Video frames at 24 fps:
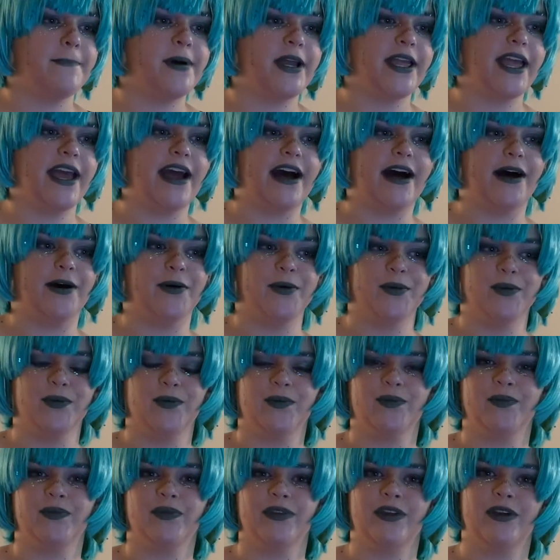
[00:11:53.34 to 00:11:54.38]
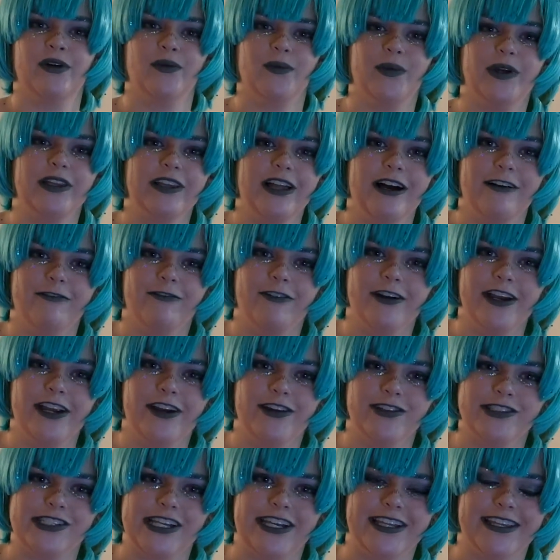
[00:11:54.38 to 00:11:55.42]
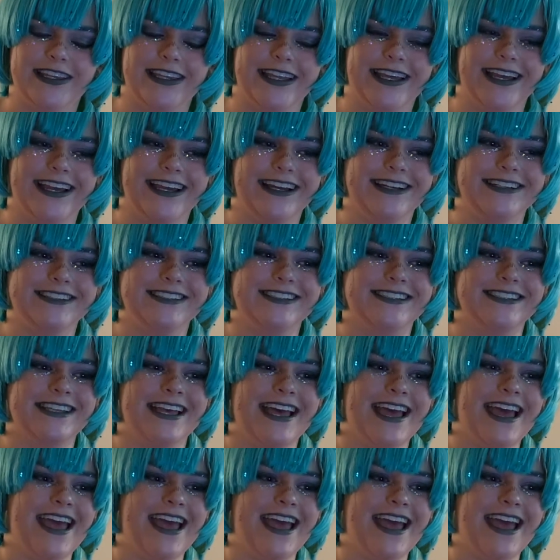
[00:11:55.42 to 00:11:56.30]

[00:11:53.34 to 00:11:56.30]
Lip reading: But yeah, love reusing things,